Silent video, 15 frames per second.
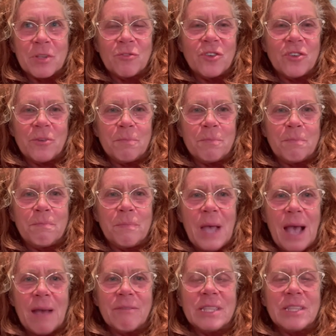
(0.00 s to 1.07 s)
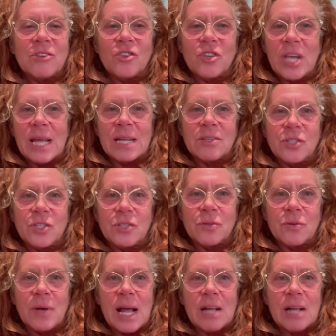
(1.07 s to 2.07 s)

just having the chance to